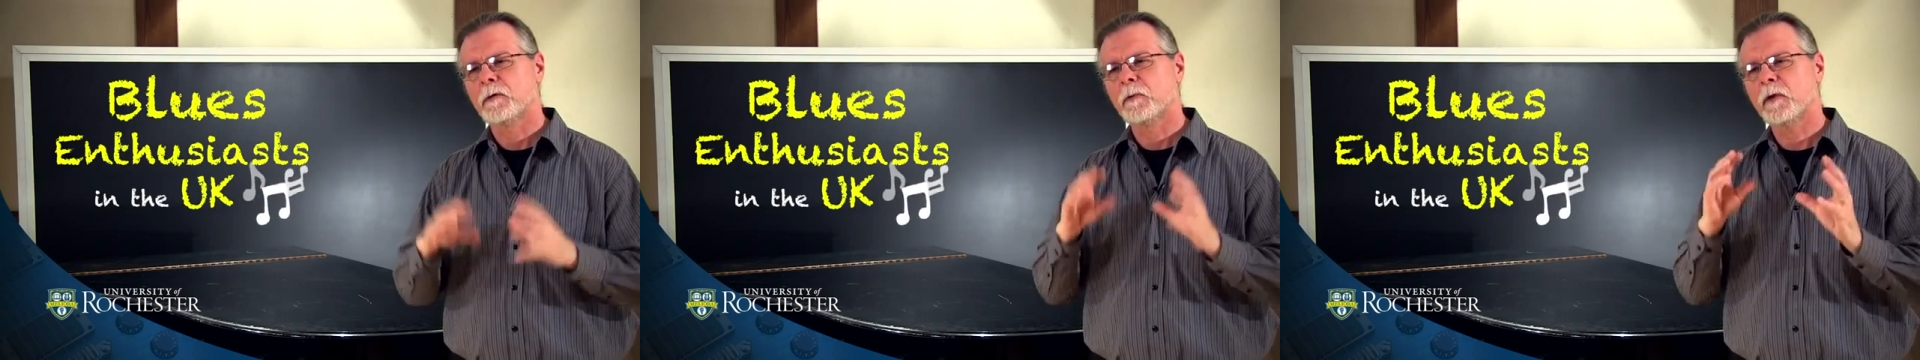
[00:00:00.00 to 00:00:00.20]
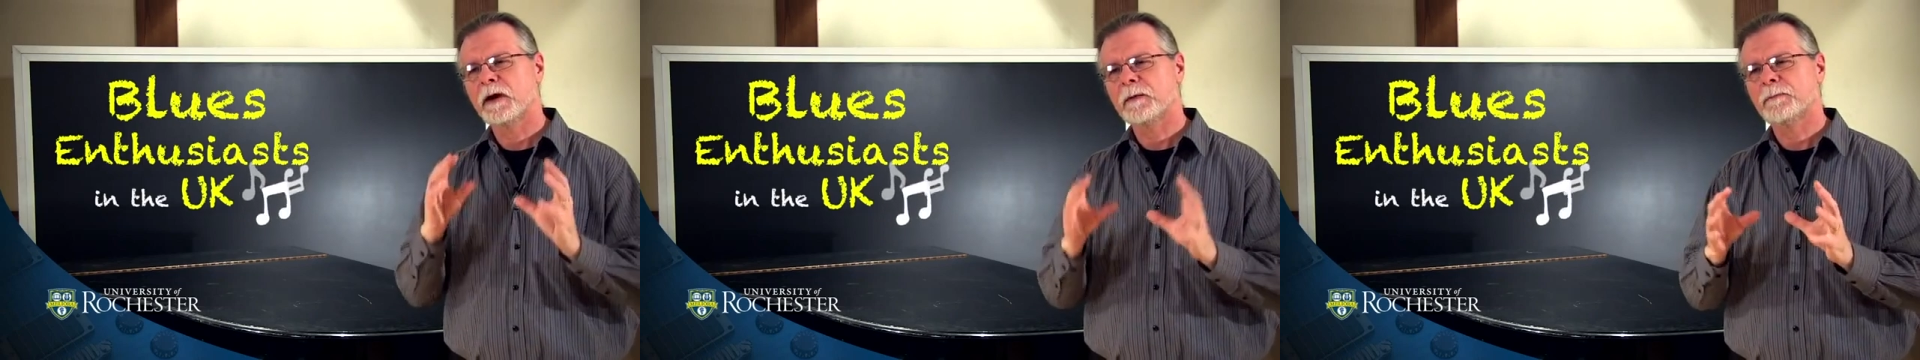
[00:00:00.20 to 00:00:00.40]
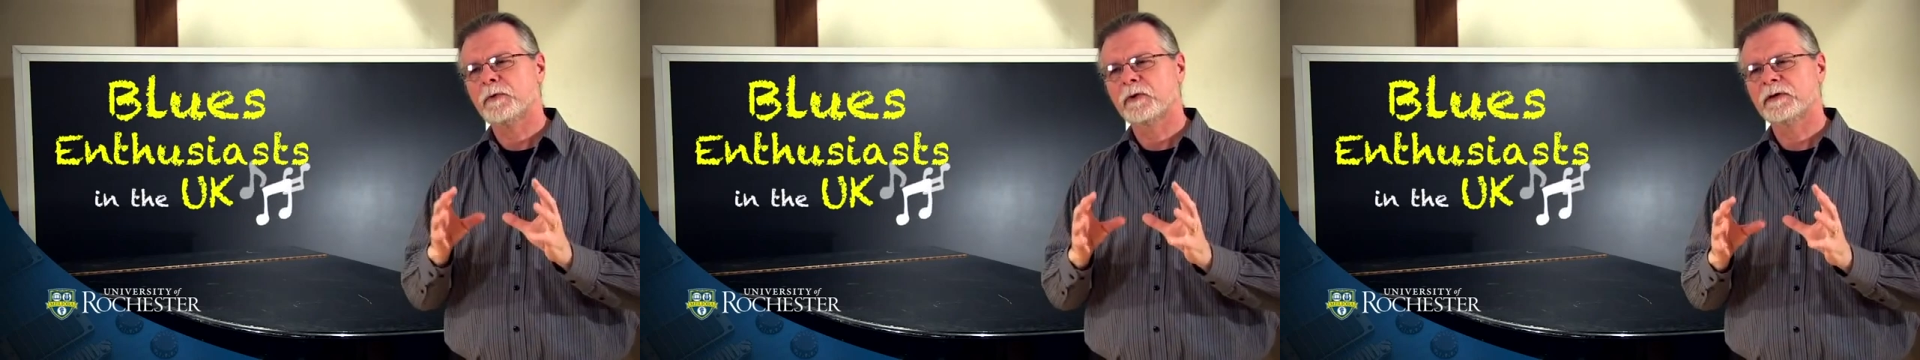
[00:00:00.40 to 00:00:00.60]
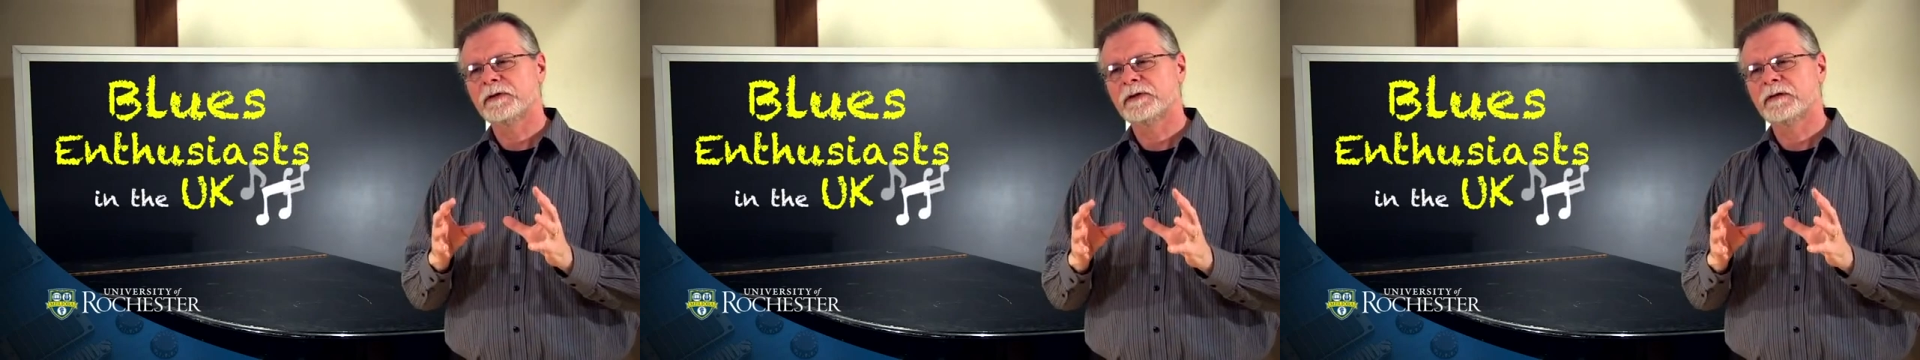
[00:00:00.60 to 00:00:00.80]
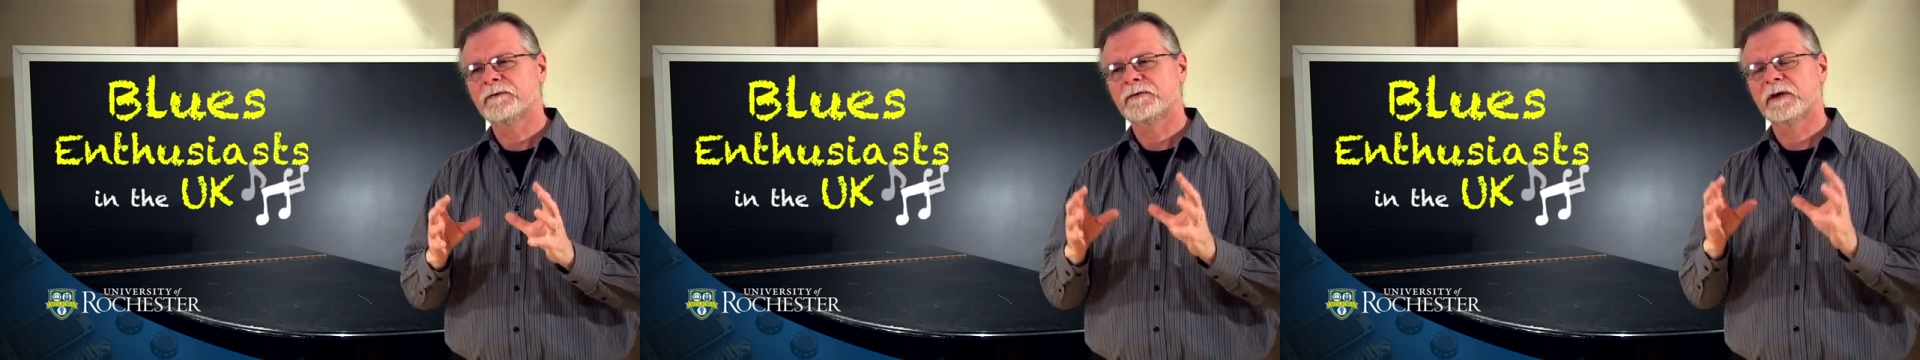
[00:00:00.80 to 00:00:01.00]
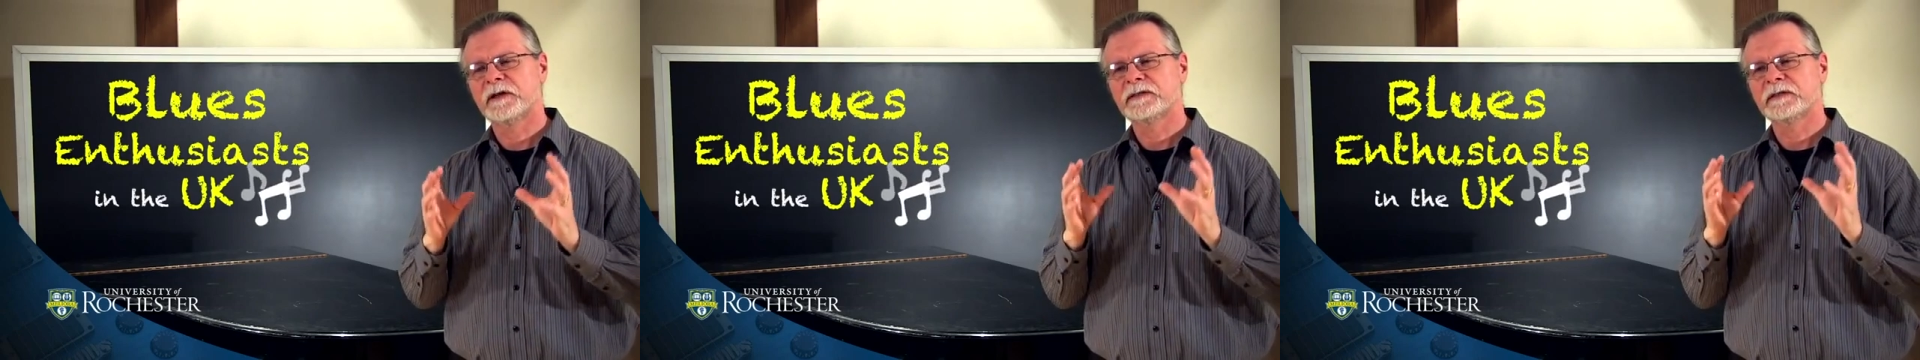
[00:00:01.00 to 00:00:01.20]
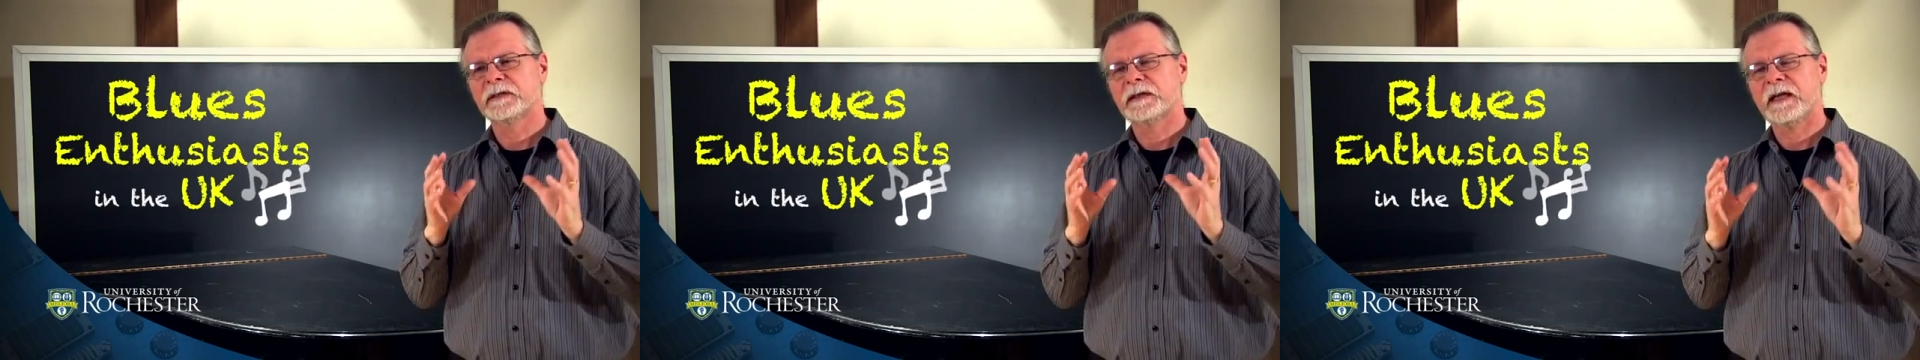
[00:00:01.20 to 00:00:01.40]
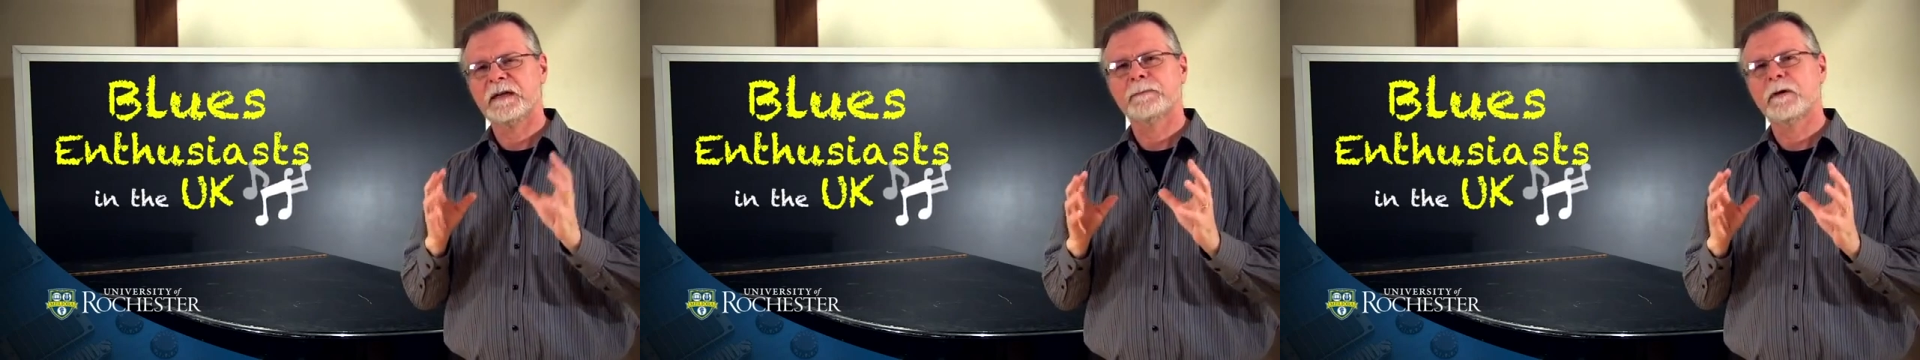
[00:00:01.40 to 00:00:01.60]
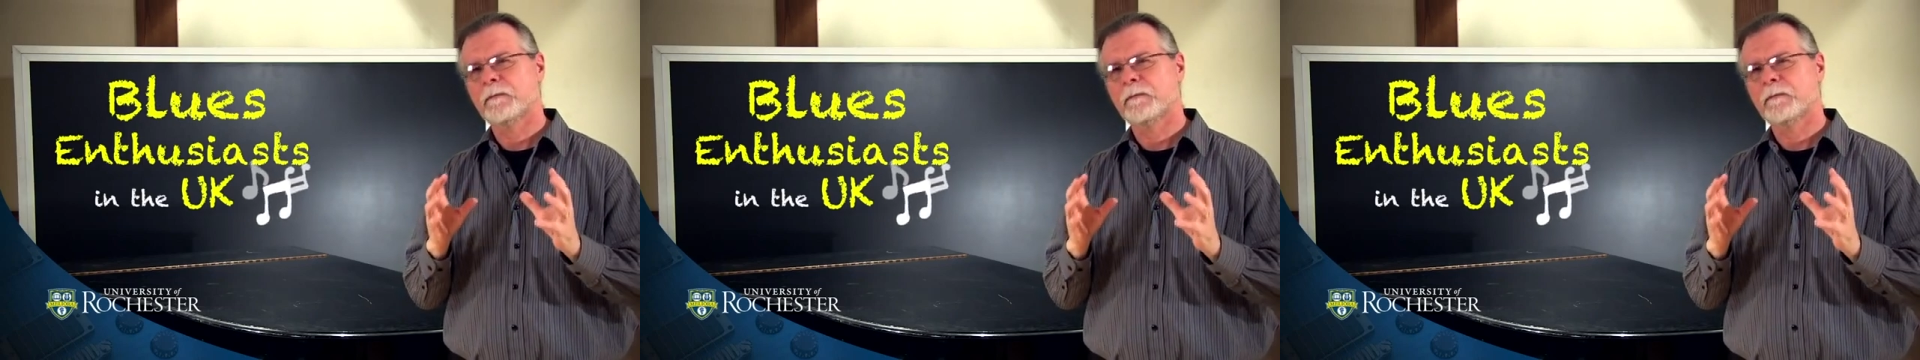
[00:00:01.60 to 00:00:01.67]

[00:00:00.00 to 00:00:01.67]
One important thing for us to keep